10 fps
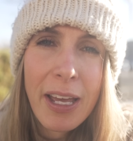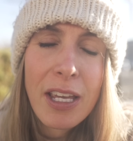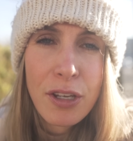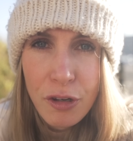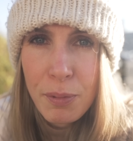Like,
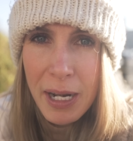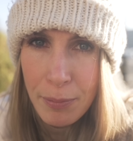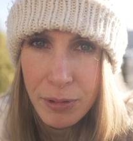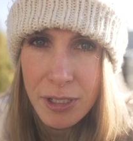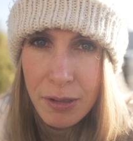you've been
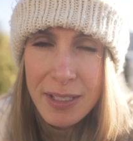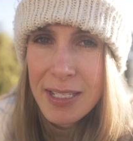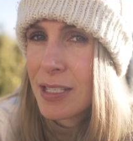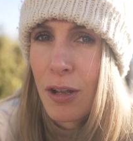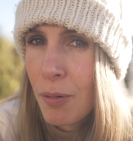able to do this.
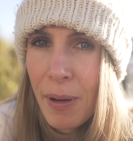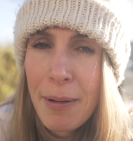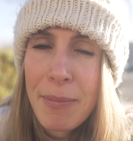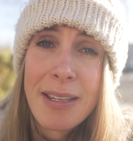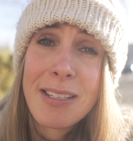This is not
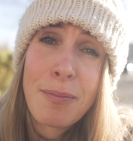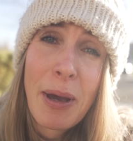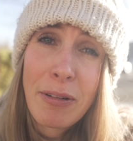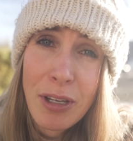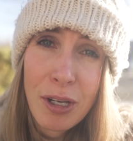about me, this is
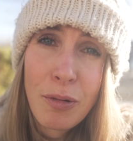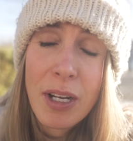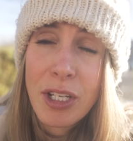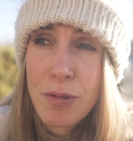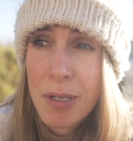about you
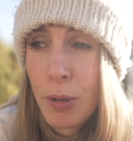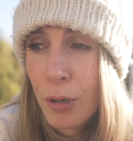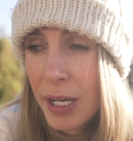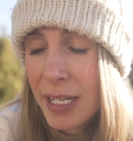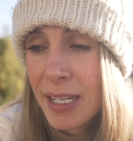and you
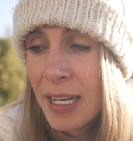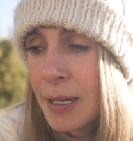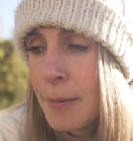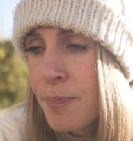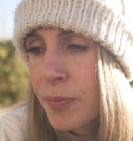supporting,
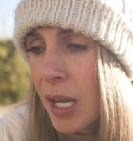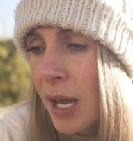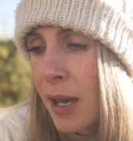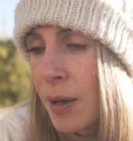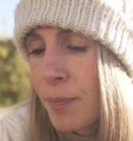
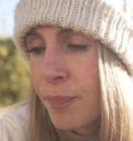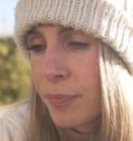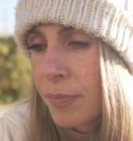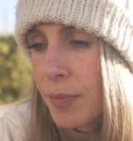um,